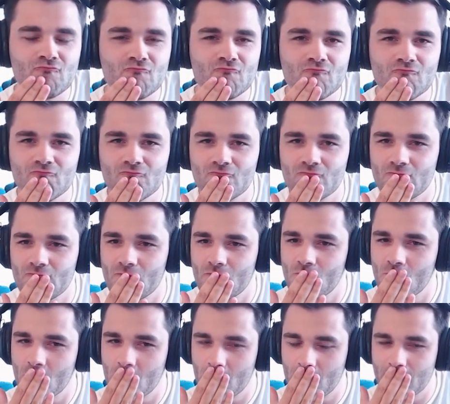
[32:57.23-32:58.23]

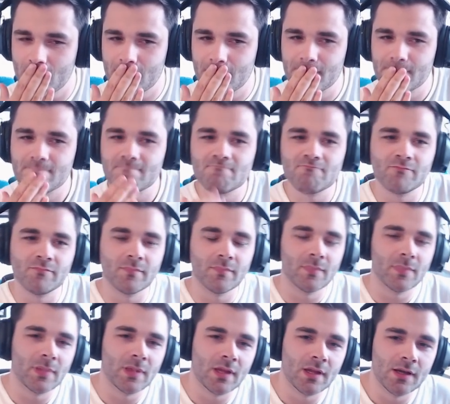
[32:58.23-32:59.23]

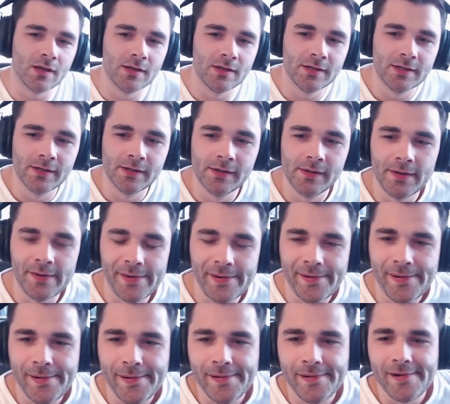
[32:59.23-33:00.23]

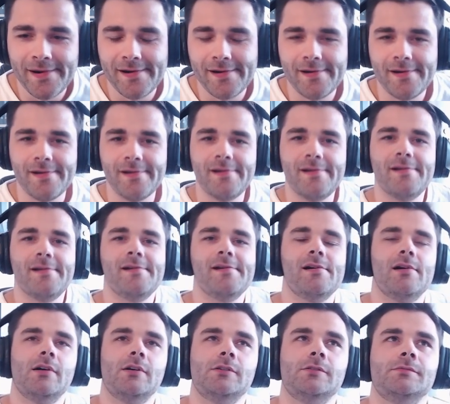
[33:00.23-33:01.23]

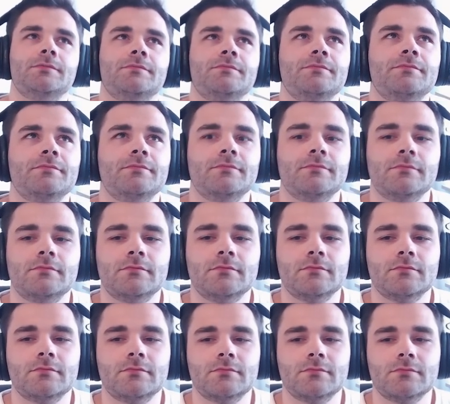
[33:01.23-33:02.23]

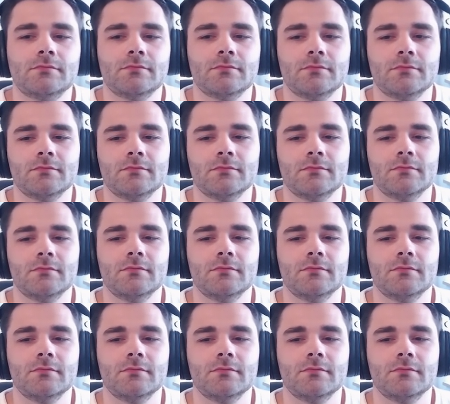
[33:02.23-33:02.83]
(not speaking)